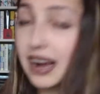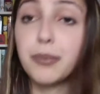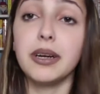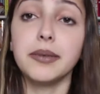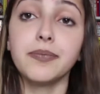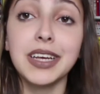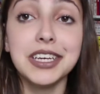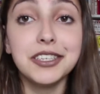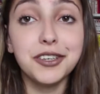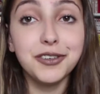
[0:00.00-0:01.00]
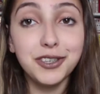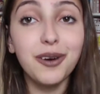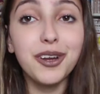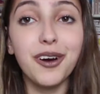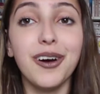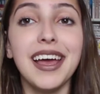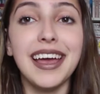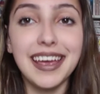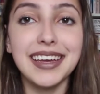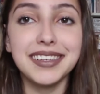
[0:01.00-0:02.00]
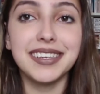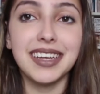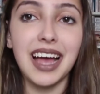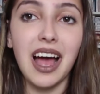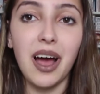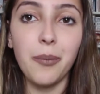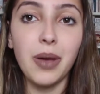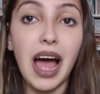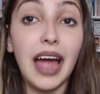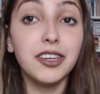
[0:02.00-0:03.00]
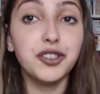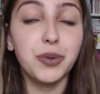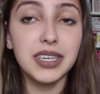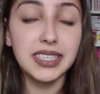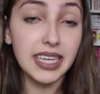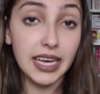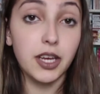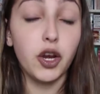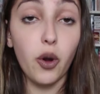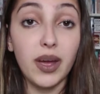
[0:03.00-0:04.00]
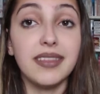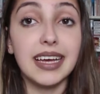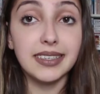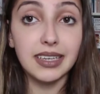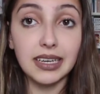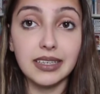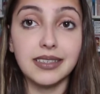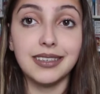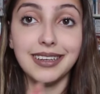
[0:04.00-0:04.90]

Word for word: talk about it so if you don't know it um I just went into it knowing that it